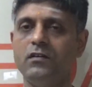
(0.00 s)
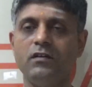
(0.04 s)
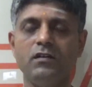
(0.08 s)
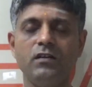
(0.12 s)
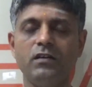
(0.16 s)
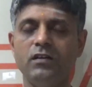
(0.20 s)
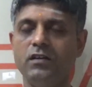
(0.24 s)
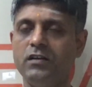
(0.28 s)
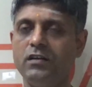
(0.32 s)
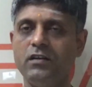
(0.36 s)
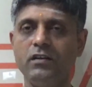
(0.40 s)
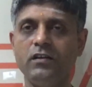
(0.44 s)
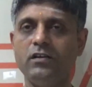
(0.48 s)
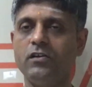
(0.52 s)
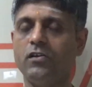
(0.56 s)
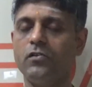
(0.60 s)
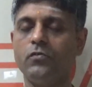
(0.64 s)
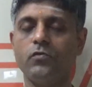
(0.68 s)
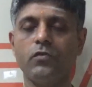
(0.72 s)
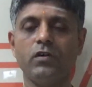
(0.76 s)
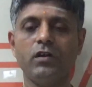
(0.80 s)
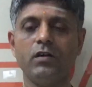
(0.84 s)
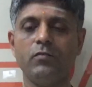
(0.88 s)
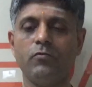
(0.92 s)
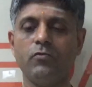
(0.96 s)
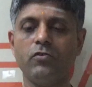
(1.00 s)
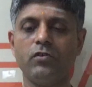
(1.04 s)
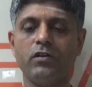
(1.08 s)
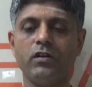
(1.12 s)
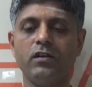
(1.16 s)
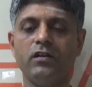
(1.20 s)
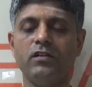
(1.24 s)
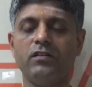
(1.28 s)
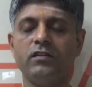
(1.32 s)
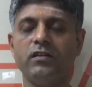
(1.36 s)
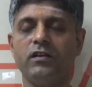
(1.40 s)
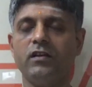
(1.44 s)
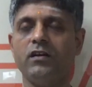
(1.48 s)
he need not worry about
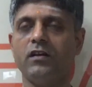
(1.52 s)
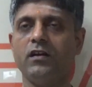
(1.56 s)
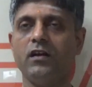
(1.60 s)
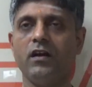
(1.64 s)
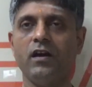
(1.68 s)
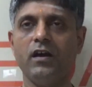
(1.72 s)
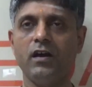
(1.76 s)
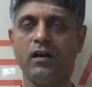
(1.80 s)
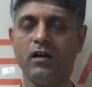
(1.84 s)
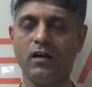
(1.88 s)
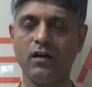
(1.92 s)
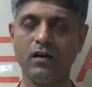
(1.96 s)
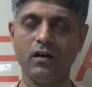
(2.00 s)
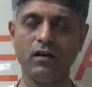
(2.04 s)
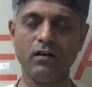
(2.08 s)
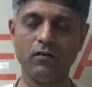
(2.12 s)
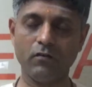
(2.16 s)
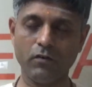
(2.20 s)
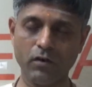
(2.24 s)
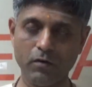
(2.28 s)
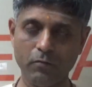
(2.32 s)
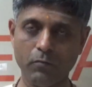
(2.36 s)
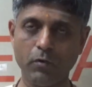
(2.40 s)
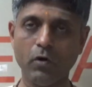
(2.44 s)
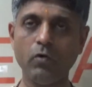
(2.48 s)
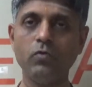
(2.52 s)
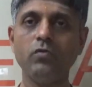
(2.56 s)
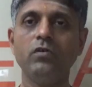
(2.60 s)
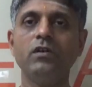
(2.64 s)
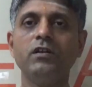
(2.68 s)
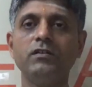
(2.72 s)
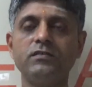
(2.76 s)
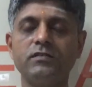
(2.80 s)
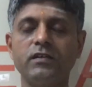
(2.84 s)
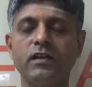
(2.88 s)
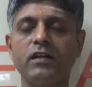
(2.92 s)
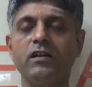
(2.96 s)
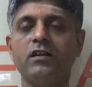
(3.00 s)
anything. A
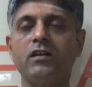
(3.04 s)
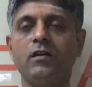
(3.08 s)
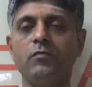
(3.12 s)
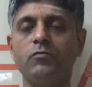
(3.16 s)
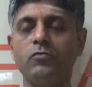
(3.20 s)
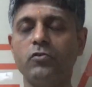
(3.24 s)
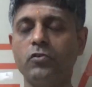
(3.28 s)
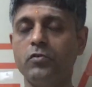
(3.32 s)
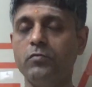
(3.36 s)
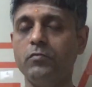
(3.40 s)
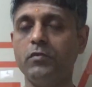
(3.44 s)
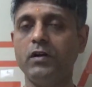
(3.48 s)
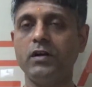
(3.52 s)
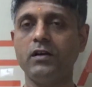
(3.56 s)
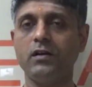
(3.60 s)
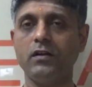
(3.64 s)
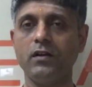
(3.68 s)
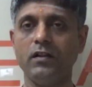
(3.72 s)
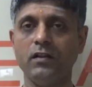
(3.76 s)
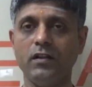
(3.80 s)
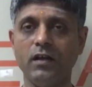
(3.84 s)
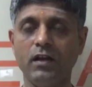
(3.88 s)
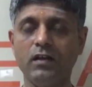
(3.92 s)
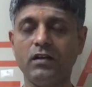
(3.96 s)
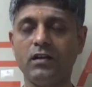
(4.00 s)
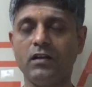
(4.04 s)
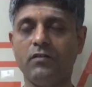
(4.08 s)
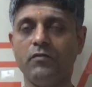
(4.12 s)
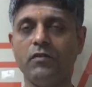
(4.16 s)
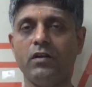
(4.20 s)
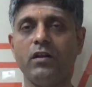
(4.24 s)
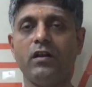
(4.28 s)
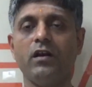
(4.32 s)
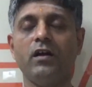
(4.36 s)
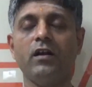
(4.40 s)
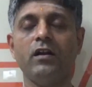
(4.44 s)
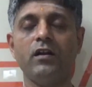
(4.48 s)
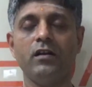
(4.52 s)
boundless gain come to him at that level.
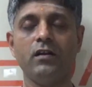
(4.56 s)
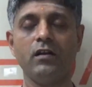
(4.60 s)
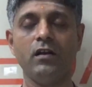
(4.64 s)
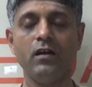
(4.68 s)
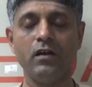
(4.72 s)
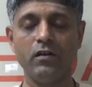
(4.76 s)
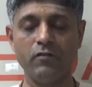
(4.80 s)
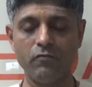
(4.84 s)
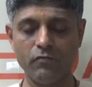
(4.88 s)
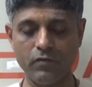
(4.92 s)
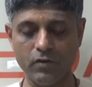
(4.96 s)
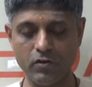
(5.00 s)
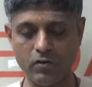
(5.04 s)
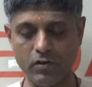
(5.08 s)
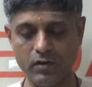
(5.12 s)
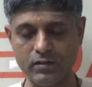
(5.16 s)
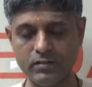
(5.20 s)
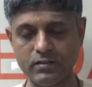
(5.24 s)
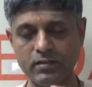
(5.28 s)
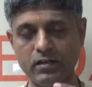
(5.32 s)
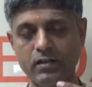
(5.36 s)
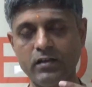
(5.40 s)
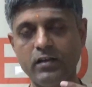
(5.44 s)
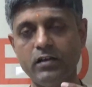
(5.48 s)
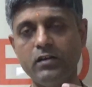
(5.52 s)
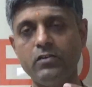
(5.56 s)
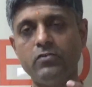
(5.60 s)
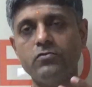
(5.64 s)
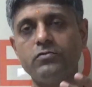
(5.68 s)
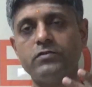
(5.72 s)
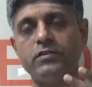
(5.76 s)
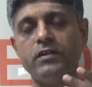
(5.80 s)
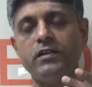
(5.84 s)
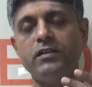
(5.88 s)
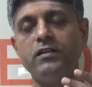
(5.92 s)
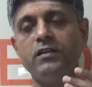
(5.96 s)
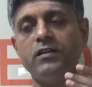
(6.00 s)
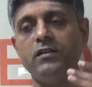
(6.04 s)
And when you extend it to
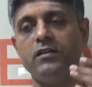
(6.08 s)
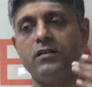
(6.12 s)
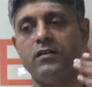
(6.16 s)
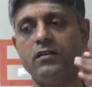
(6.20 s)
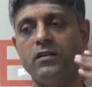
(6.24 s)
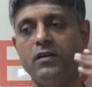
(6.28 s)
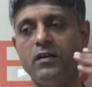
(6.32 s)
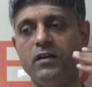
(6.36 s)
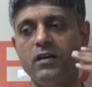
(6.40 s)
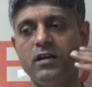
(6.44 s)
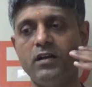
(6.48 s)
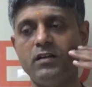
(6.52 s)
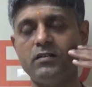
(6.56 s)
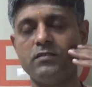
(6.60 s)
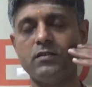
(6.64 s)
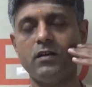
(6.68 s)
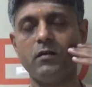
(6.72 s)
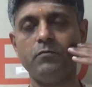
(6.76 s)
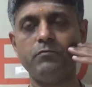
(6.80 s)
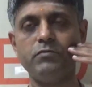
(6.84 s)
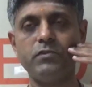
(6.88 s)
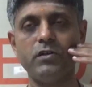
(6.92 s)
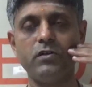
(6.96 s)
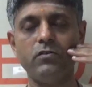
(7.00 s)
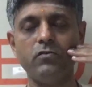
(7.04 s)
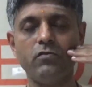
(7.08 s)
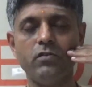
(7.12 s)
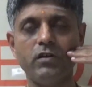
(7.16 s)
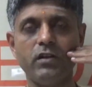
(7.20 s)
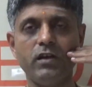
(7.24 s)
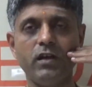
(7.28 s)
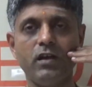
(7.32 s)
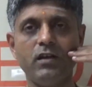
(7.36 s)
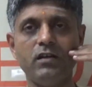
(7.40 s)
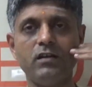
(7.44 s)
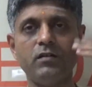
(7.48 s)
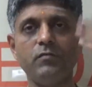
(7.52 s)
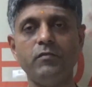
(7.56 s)
say that it is absolutely,
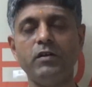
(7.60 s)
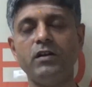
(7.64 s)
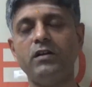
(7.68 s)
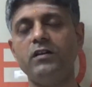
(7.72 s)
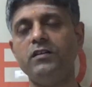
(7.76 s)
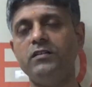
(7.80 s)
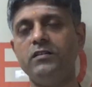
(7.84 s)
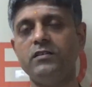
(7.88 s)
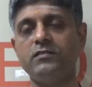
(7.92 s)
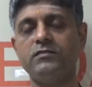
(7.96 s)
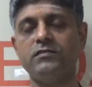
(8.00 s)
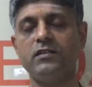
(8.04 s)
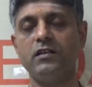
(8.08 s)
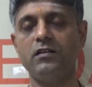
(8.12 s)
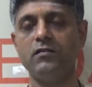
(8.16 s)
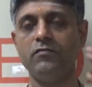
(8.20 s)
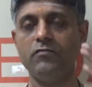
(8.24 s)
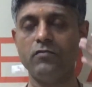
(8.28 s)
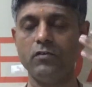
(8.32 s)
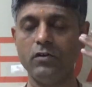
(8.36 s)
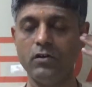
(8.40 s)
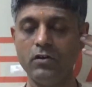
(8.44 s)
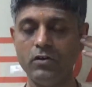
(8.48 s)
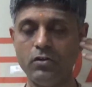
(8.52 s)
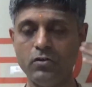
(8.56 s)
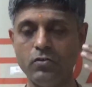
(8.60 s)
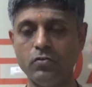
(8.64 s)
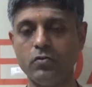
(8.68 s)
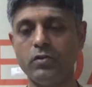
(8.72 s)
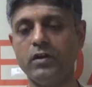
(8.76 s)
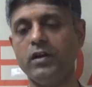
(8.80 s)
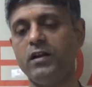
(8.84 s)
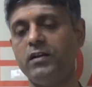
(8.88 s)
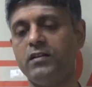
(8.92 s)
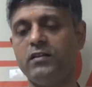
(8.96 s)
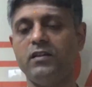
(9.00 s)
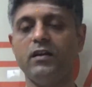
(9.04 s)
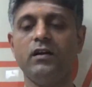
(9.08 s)
ultimately the self, you
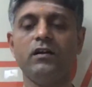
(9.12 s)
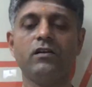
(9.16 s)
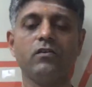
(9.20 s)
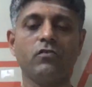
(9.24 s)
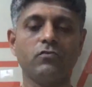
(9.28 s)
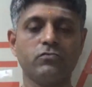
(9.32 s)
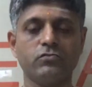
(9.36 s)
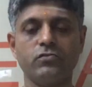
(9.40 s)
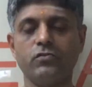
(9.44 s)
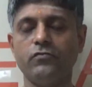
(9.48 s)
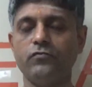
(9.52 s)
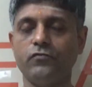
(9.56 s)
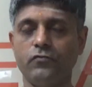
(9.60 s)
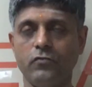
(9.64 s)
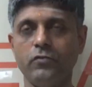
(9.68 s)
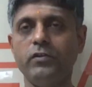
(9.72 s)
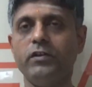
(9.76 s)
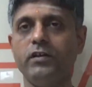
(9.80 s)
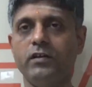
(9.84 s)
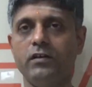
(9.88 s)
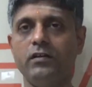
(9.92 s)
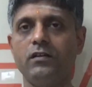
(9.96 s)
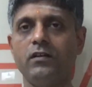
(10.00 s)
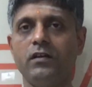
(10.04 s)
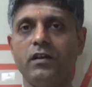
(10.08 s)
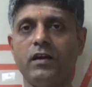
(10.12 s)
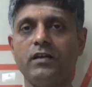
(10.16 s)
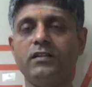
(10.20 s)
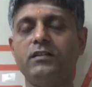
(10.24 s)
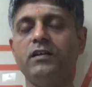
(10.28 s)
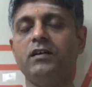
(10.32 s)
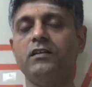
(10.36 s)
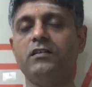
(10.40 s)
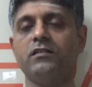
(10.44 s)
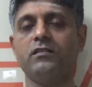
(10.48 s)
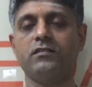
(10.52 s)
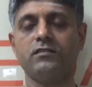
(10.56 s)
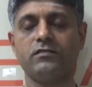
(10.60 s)
get that also fully. Like
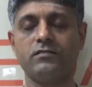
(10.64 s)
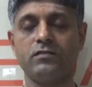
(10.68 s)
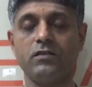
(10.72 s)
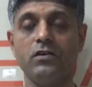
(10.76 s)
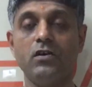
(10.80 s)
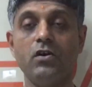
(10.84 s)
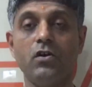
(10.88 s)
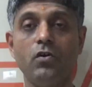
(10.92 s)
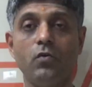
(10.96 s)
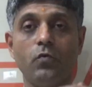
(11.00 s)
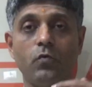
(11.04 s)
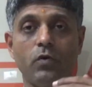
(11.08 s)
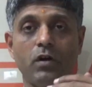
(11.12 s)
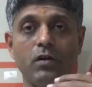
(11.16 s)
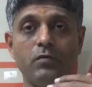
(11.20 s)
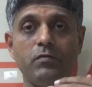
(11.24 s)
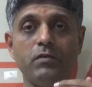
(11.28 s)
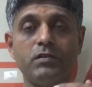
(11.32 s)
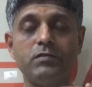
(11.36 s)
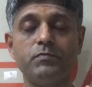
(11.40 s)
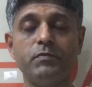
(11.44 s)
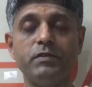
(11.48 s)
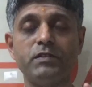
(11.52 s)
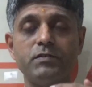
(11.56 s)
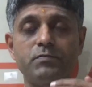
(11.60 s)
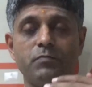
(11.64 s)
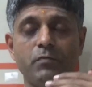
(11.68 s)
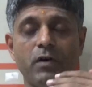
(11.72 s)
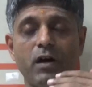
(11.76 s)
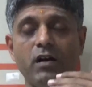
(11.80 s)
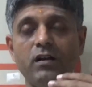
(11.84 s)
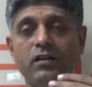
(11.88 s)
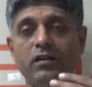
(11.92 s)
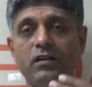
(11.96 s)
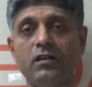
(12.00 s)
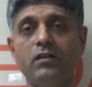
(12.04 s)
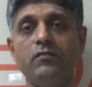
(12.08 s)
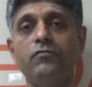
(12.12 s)
that it is. One must be
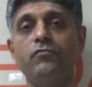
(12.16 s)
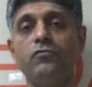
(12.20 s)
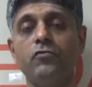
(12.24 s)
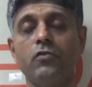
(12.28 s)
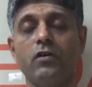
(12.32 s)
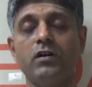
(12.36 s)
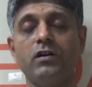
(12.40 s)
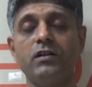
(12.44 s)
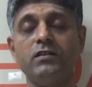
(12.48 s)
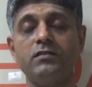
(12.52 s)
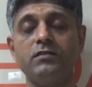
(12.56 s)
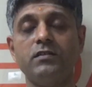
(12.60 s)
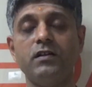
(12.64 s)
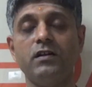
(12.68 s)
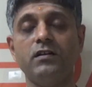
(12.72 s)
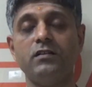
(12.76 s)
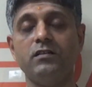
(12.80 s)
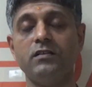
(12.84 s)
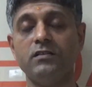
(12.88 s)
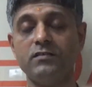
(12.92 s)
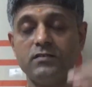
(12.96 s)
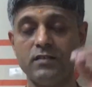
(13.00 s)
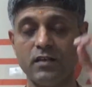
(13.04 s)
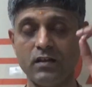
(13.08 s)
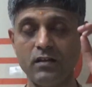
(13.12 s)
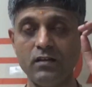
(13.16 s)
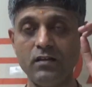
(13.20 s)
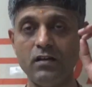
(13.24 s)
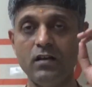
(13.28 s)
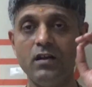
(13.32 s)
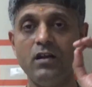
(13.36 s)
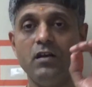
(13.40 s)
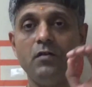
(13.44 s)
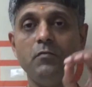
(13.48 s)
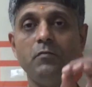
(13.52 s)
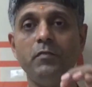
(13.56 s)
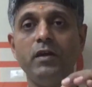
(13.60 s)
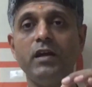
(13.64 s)
smart enough to understand this and
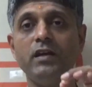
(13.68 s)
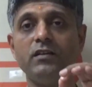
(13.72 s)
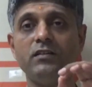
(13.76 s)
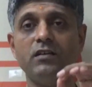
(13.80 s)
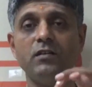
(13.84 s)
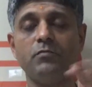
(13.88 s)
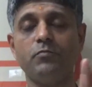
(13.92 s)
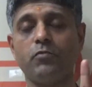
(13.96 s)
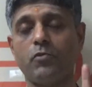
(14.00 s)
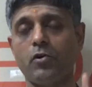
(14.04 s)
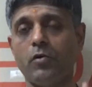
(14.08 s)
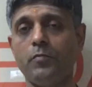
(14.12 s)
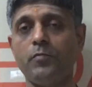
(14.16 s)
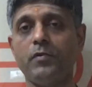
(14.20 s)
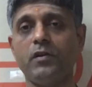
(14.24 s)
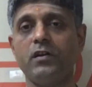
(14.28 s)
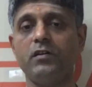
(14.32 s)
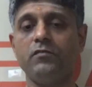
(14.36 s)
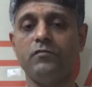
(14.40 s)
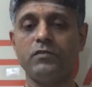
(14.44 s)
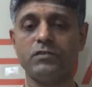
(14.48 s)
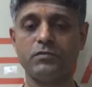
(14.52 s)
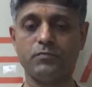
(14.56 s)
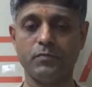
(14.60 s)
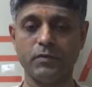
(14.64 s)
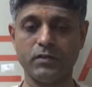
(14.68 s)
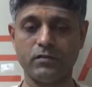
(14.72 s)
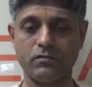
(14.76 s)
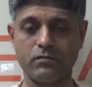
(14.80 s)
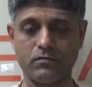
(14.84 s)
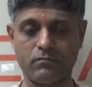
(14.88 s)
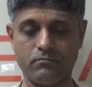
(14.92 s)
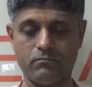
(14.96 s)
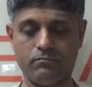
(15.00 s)
make that proper investment.